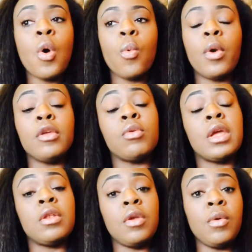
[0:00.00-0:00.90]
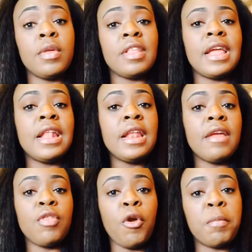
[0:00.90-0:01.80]
What you can do is in the
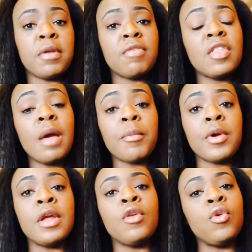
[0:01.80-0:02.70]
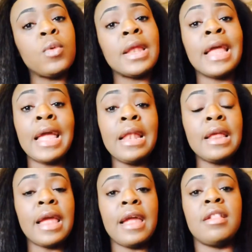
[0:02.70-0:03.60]
interpretive summary, you can
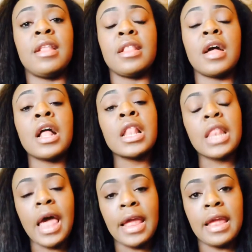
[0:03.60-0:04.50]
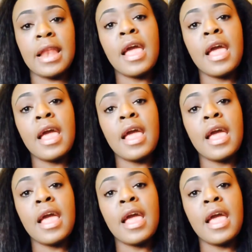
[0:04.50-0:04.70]
indicate that the client